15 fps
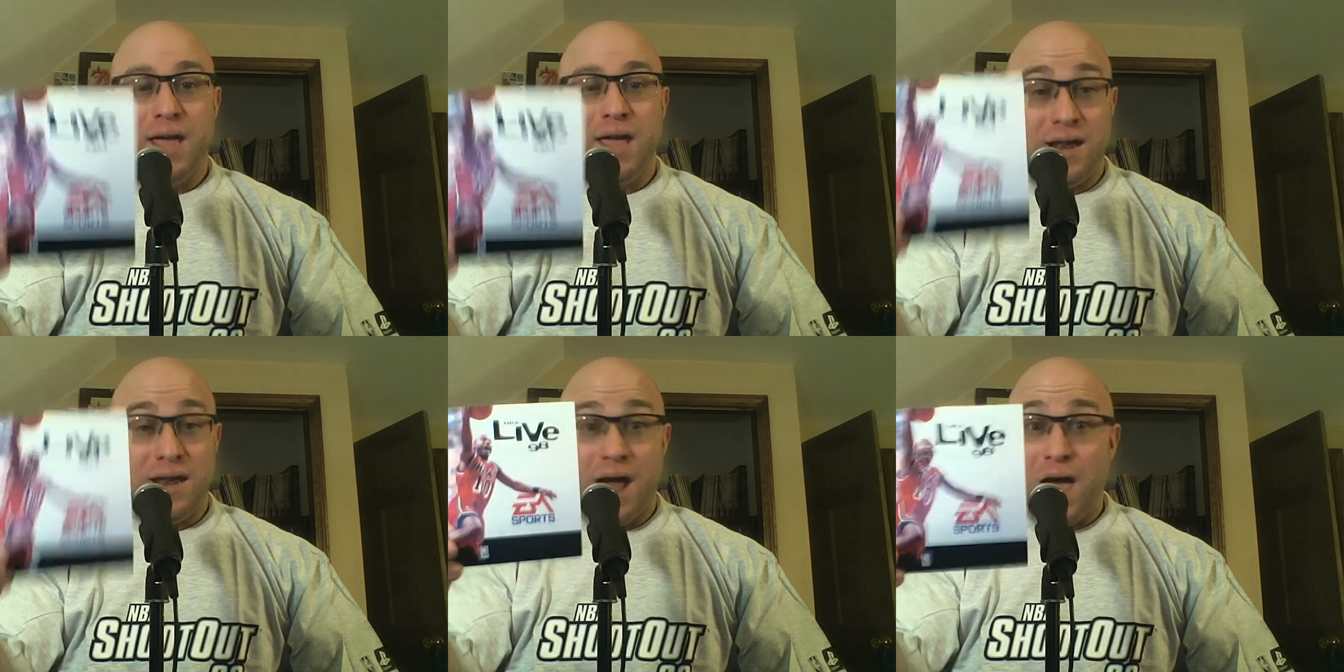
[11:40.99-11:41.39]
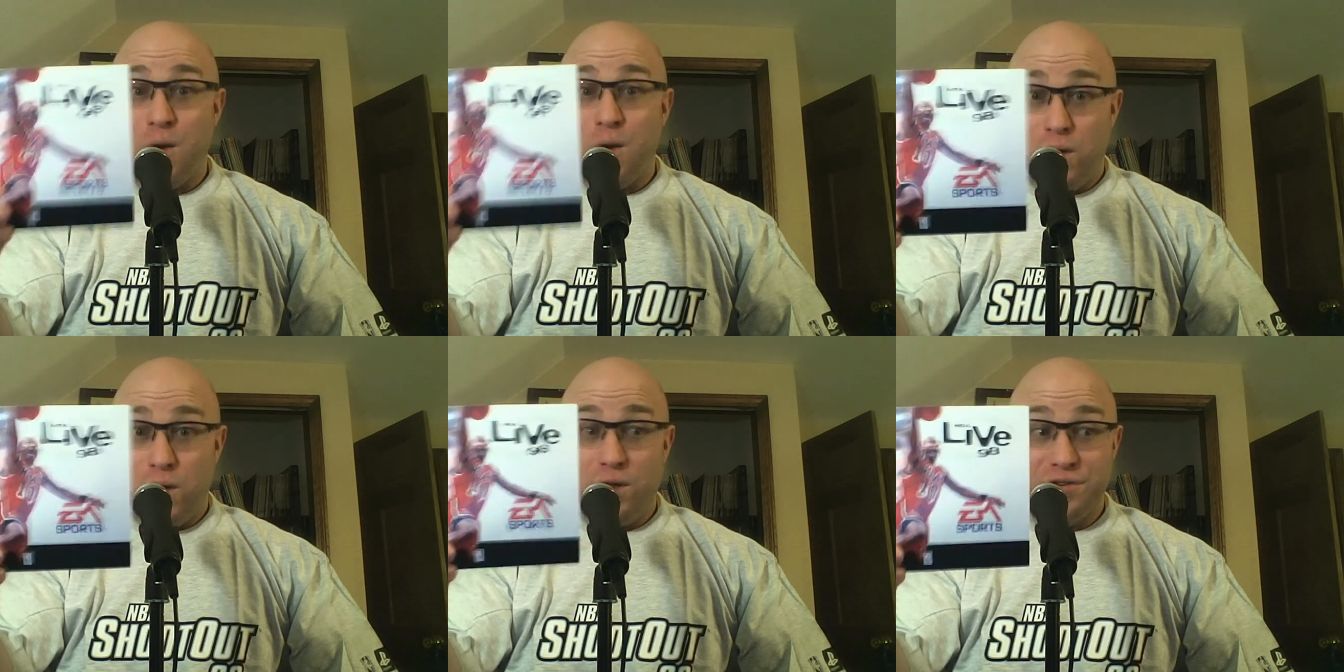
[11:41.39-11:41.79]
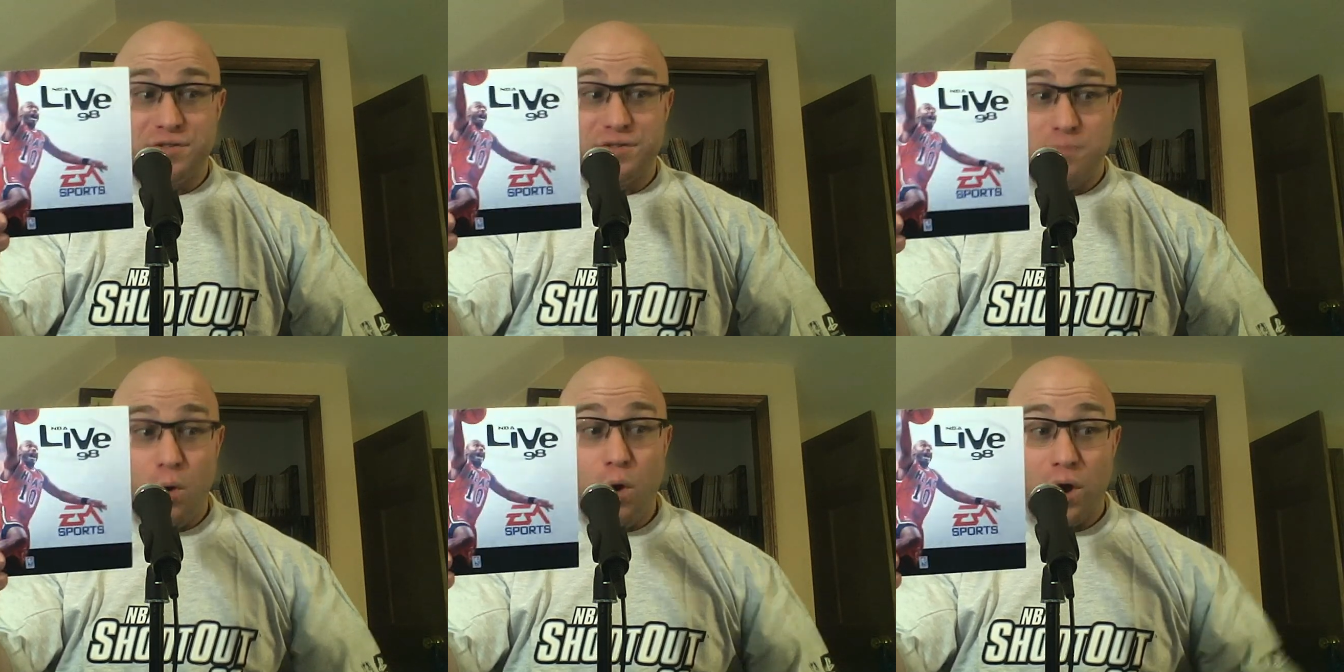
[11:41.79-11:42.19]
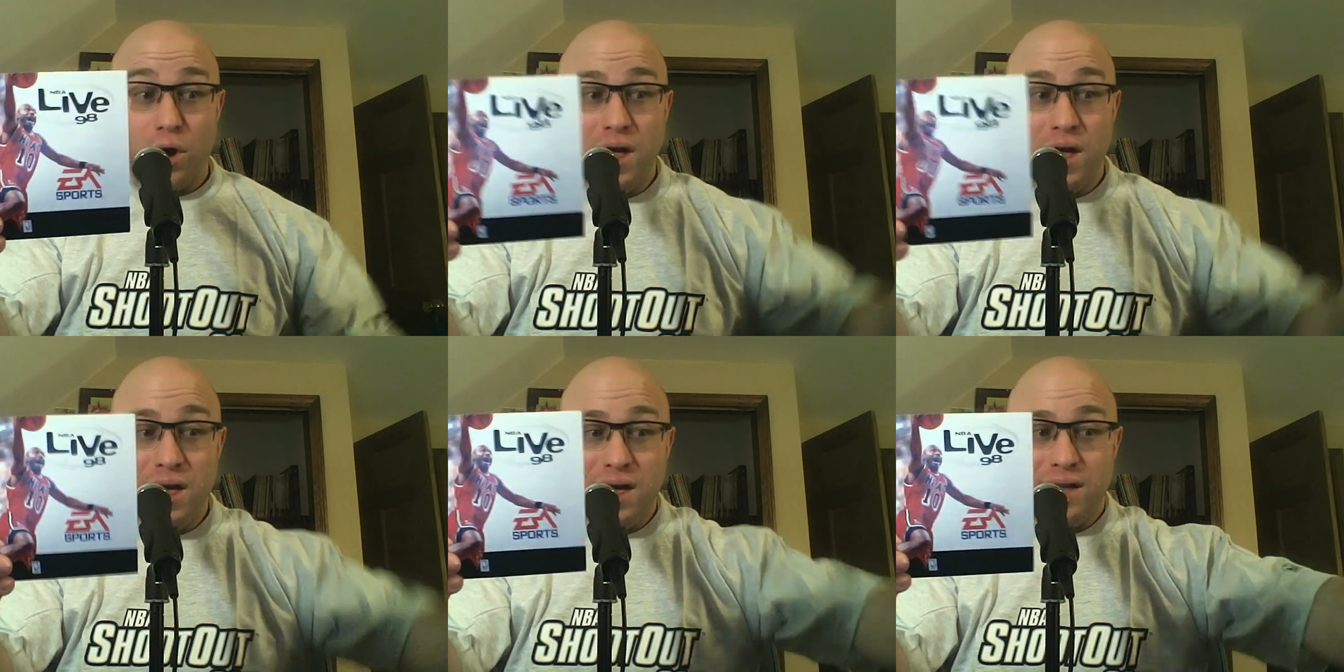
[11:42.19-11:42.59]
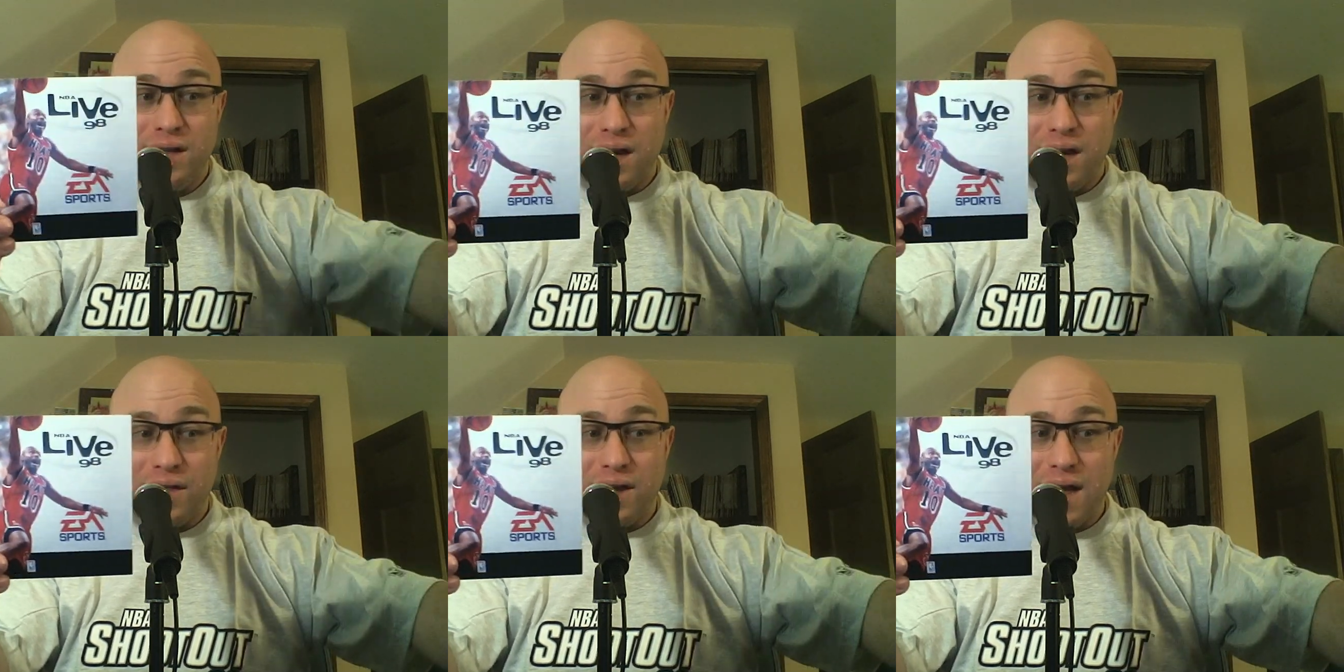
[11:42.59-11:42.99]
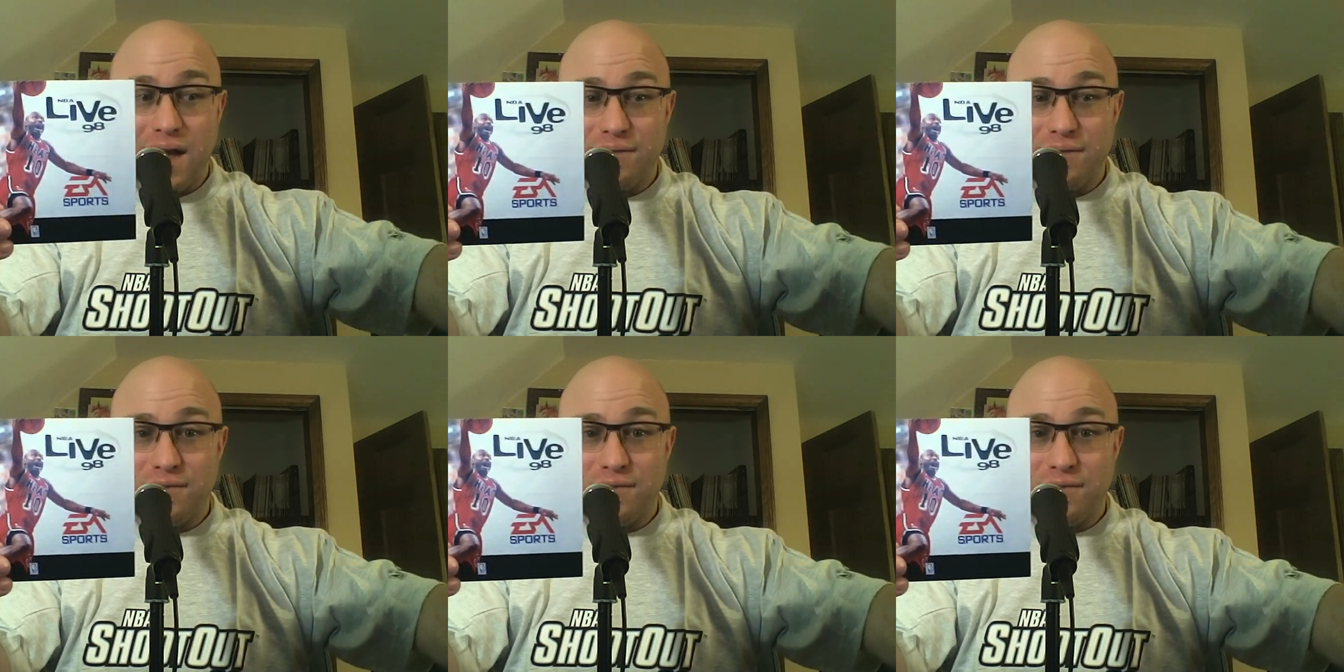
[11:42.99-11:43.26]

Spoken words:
and I will some more now that I have